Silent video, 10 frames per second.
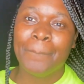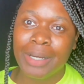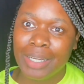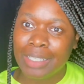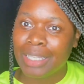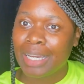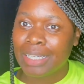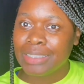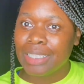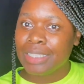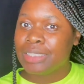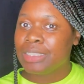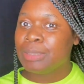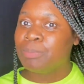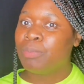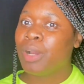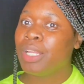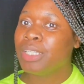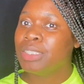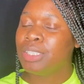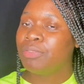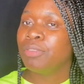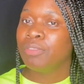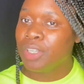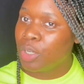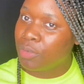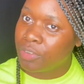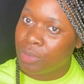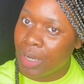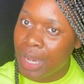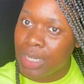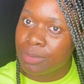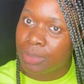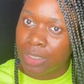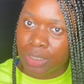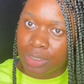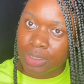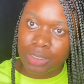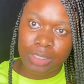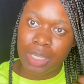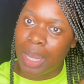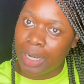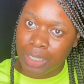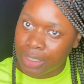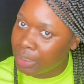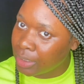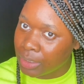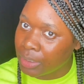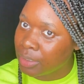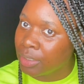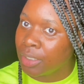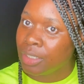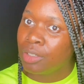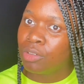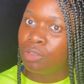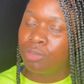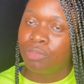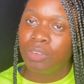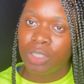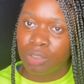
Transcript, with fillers: but like I said, this is probably a different video for you guys because I couldn't fully